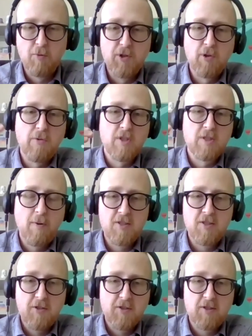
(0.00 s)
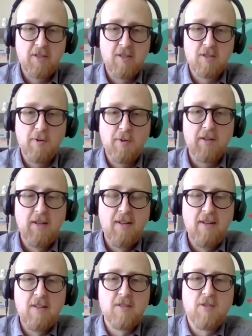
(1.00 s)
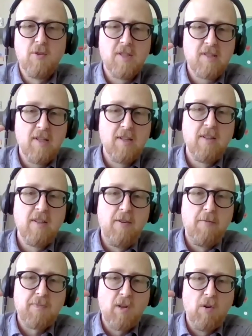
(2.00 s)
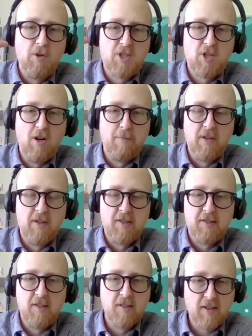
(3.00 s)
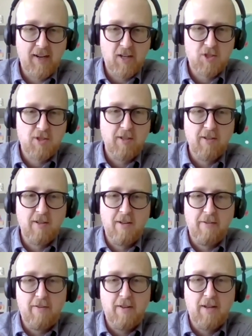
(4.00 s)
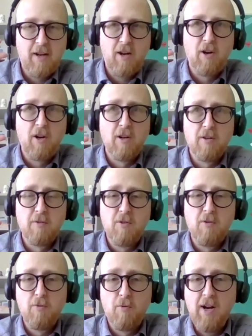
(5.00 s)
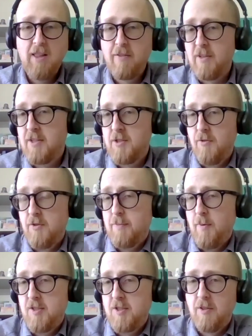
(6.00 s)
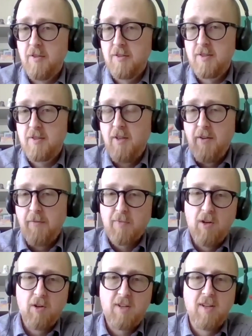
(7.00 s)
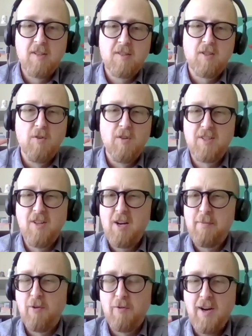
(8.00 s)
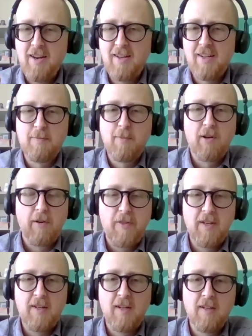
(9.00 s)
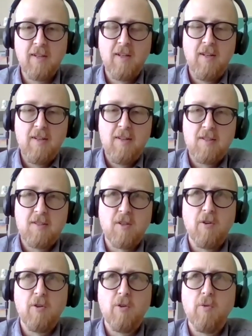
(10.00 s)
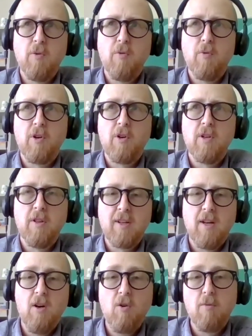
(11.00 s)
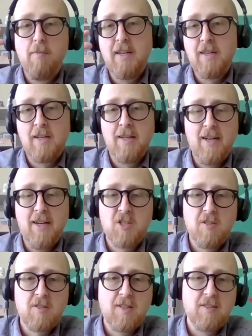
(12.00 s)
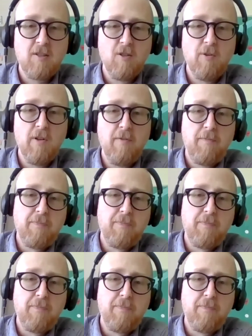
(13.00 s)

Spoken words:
We're doing response journals today as well. So it said, which competencies actually are relevant to response journals? Okay, so it's not about writing, it's about our thinking. So we're going to look at, making connections, that's a good one.